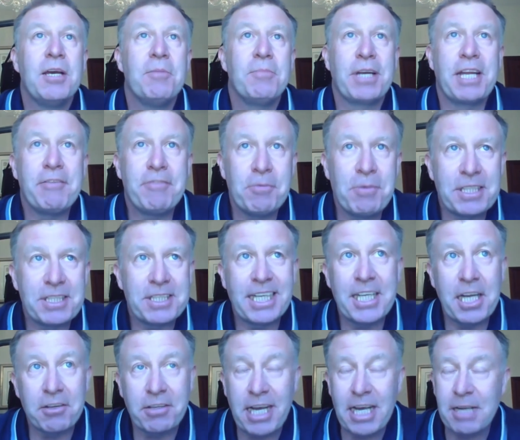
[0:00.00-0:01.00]
But even when
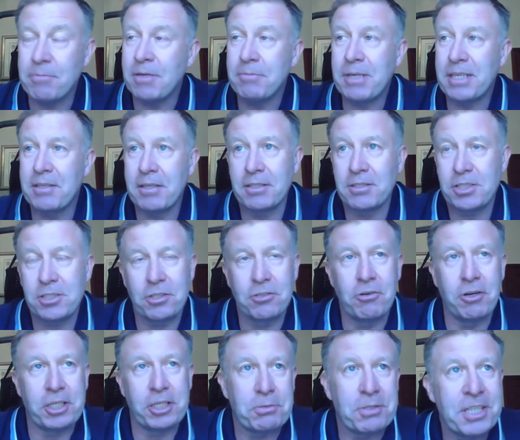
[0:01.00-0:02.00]
Dino came, I mean, look,
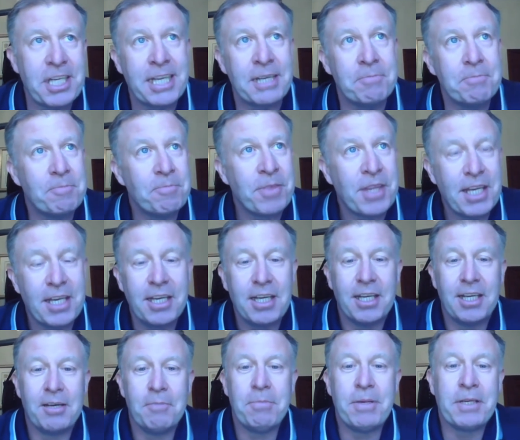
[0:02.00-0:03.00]
stories with him.
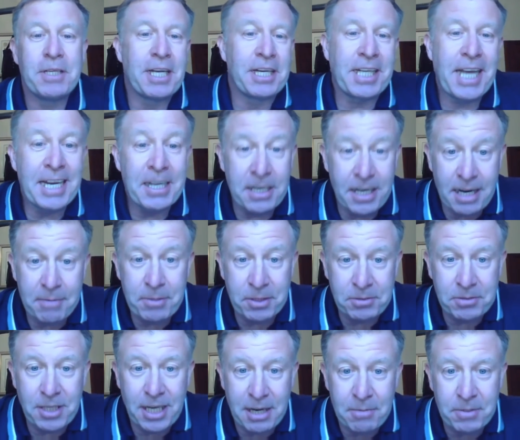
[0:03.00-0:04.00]
Again, I'm
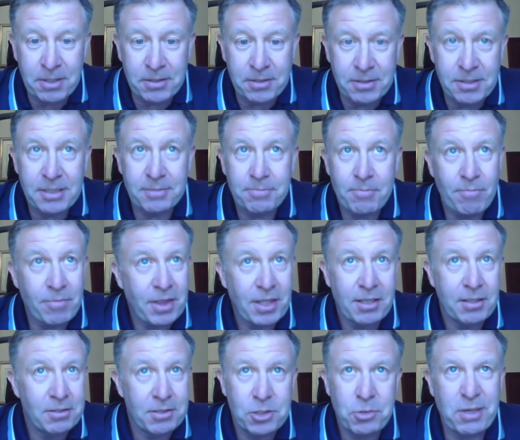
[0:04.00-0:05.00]
on
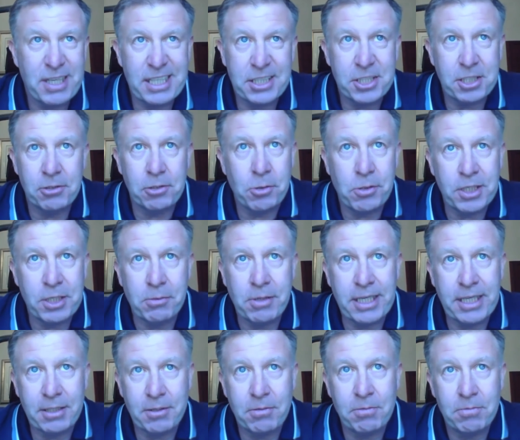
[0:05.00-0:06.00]
22 quid a
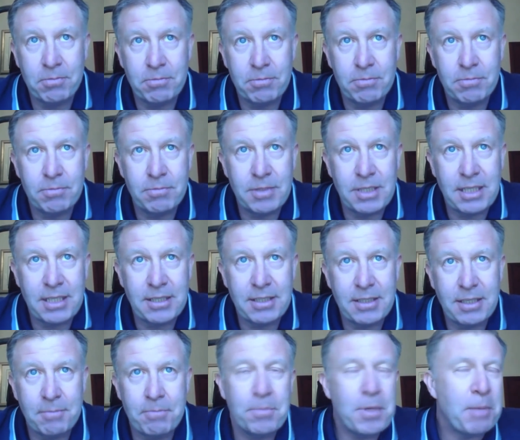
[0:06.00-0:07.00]
week.
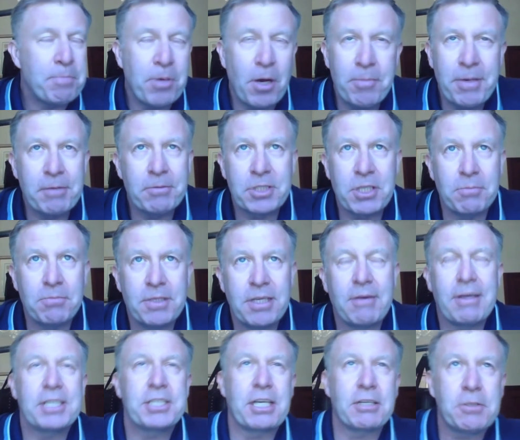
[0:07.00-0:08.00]
I probably was on. No,
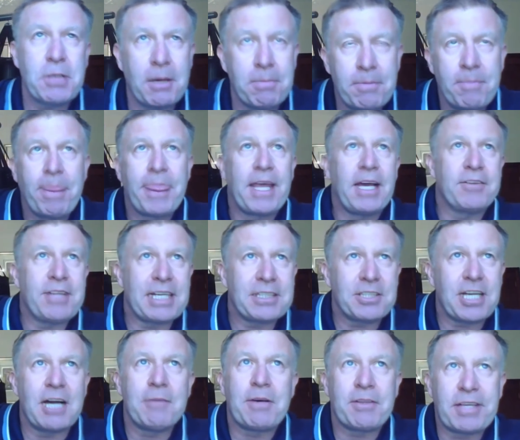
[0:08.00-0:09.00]
actually, at that
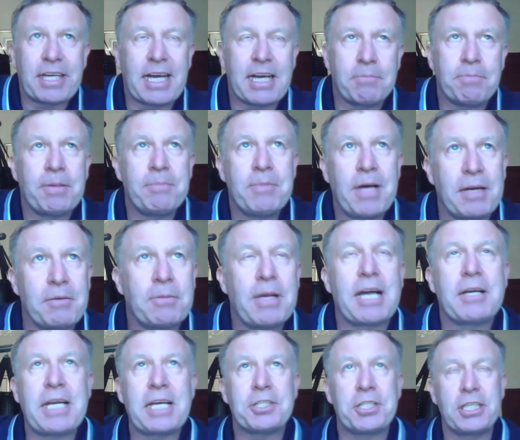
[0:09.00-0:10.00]
time, I think
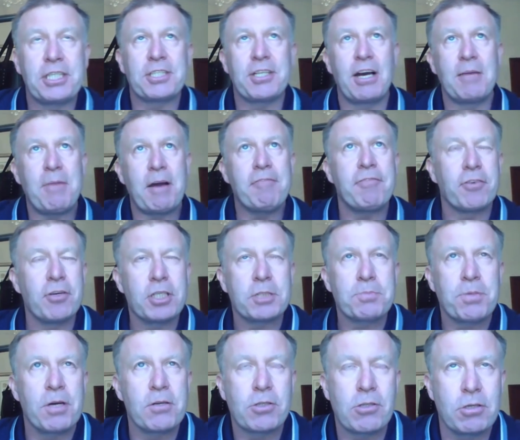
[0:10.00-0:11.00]
I'd actually signed my first
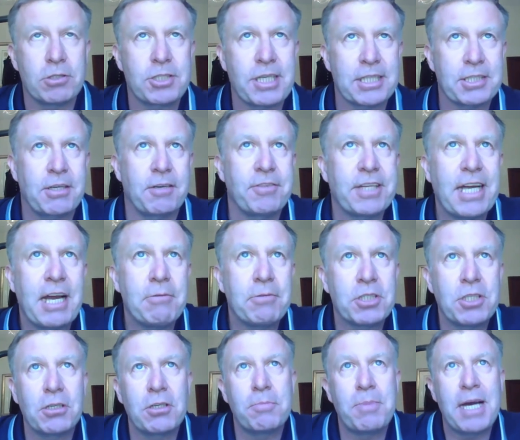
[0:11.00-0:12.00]
pro contract, so I think I
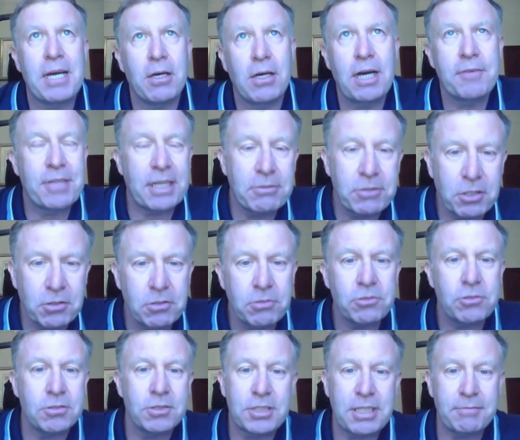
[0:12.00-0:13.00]
was on about. I think I was on
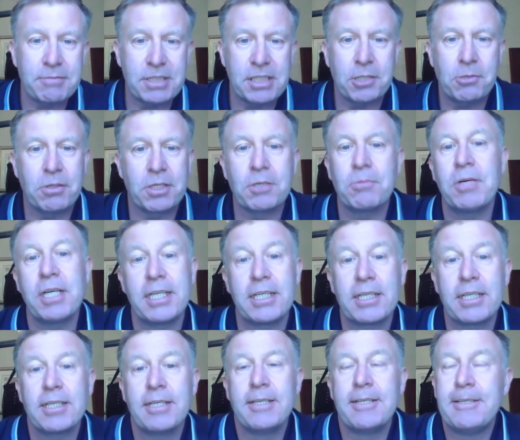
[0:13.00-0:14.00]
170 quid a
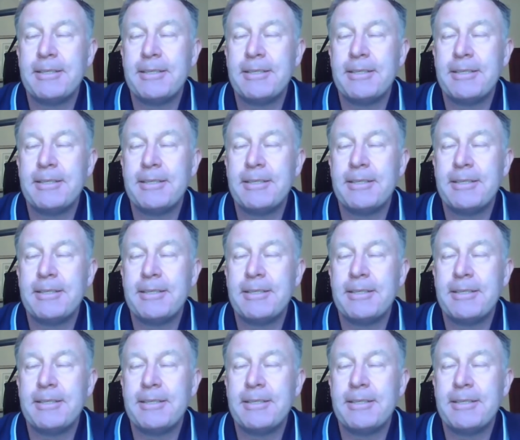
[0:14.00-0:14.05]
week.